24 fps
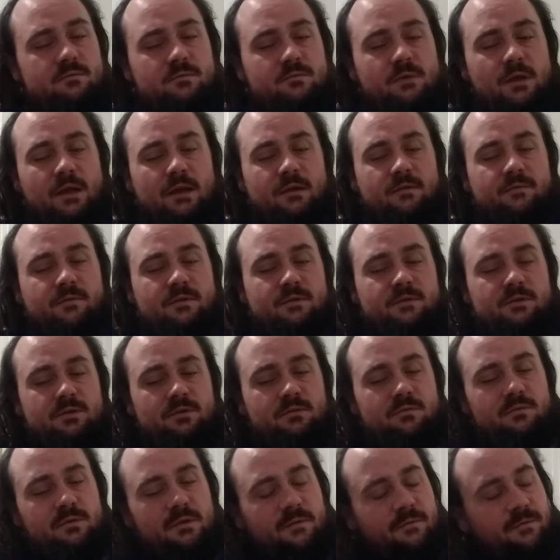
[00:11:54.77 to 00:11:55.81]
out of the two
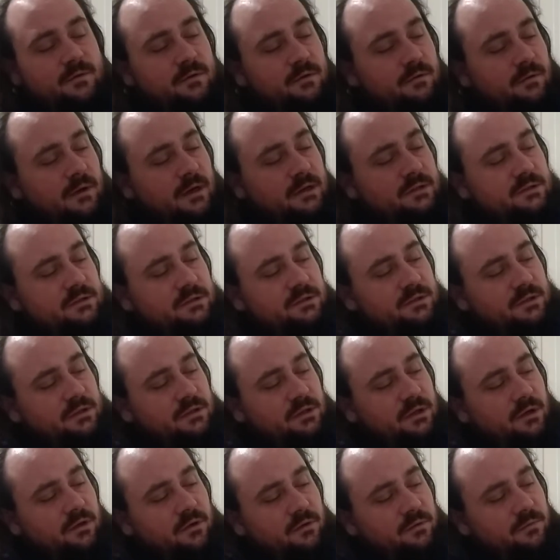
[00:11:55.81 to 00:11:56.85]
different directions you can
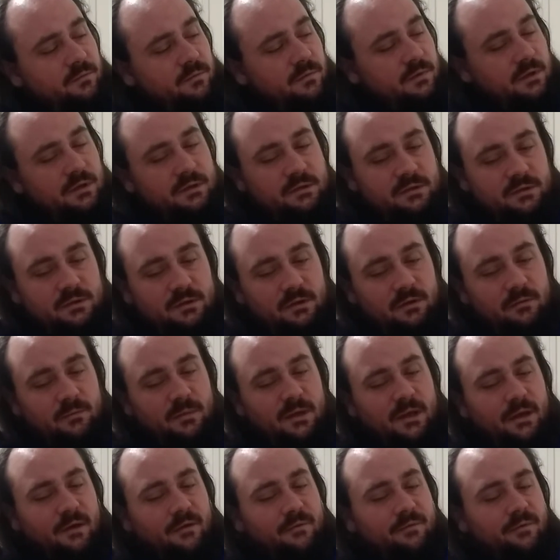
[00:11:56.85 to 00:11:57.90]
go, it's going to be
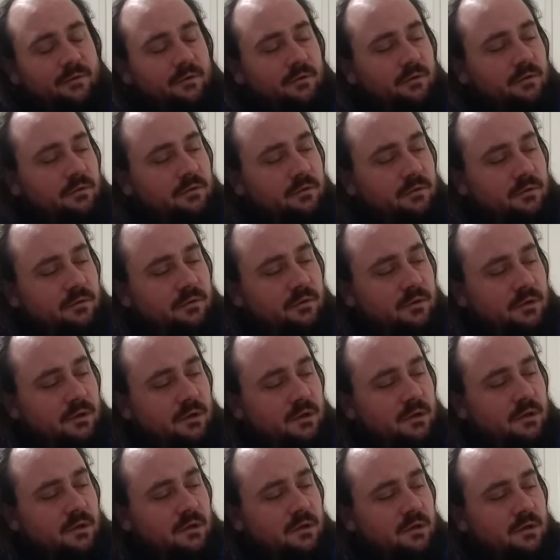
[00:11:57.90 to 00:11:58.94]
helpful.
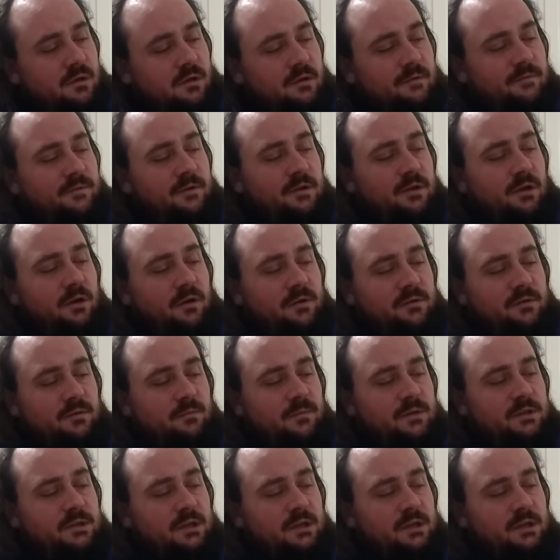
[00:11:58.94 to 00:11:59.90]
If you don't, it's going to be